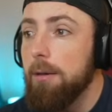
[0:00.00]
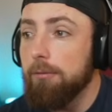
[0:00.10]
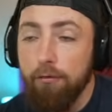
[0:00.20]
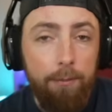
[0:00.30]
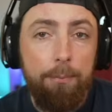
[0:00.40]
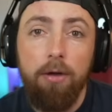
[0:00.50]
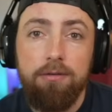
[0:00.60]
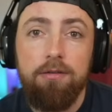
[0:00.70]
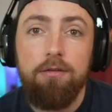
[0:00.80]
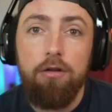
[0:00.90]
before the
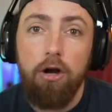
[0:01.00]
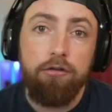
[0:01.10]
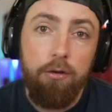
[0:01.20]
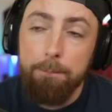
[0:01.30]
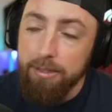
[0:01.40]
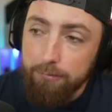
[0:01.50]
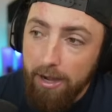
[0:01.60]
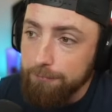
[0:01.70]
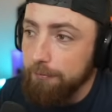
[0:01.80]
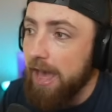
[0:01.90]
postseason starts. So be
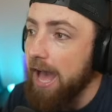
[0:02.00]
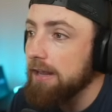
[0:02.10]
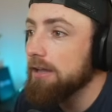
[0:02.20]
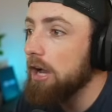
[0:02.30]
ready for that.